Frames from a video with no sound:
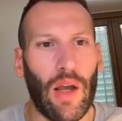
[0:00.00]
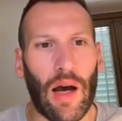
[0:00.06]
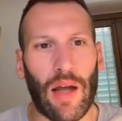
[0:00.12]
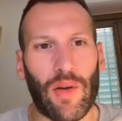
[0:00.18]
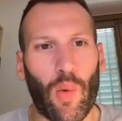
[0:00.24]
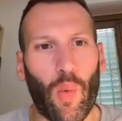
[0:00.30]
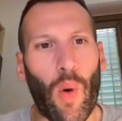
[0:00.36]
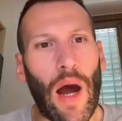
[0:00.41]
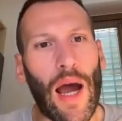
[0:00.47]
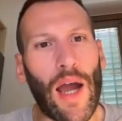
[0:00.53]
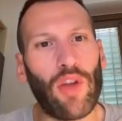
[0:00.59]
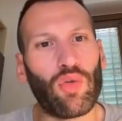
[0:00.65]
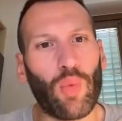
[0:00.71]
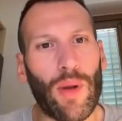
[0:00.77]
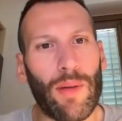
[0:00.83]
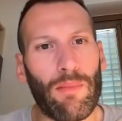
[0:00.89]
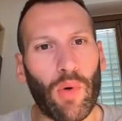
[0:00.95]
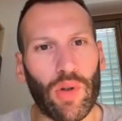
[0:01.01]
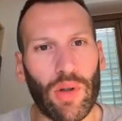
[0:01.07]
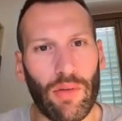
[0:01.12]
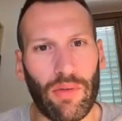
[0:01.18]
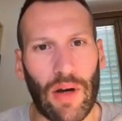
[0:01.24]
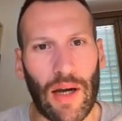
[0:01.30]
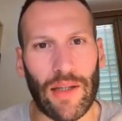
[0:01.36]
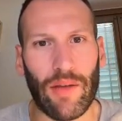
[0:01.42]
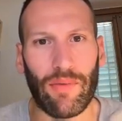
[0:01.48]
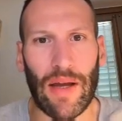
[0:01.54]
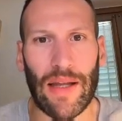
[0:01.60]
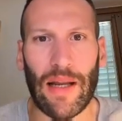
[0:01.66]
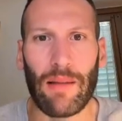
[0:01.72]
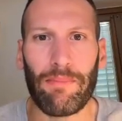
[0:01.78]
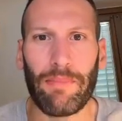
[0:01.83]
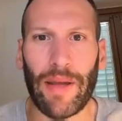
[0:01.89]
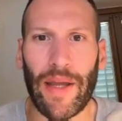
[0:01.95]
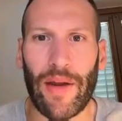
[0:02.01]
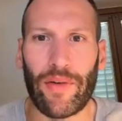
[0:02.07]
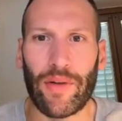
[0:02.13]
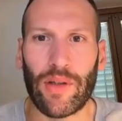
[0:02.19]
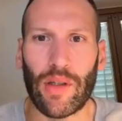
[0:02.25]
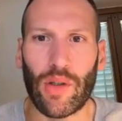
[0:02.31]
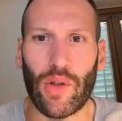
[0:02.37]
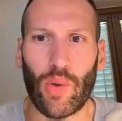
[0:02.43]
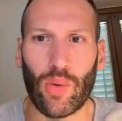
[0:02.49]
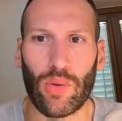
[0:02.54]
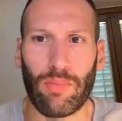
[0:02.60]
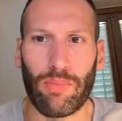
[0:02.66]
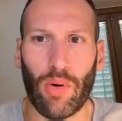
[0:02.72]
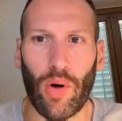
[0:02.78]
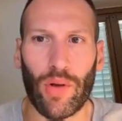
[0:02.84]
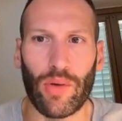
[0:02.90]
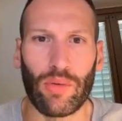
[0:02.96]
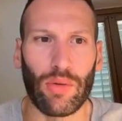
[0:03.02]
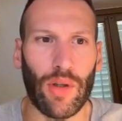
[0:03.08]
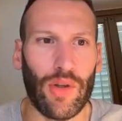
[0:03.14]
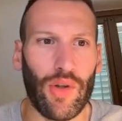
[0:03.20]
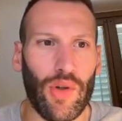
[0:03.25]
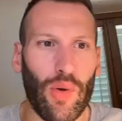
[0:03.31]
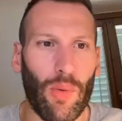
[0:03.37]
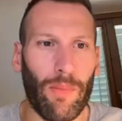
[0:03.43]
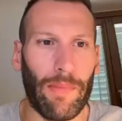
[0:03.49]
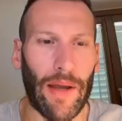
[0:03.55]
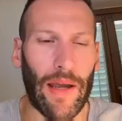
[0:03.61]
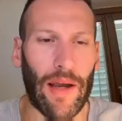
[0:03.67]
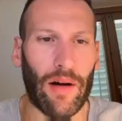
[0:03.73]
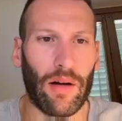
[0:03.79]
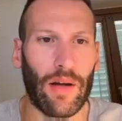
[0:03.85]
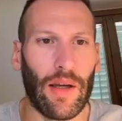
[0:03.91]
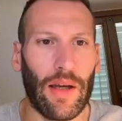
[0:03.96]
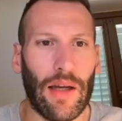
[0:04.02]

Otherwise, we modify the final pair in the queue to point to the new pair,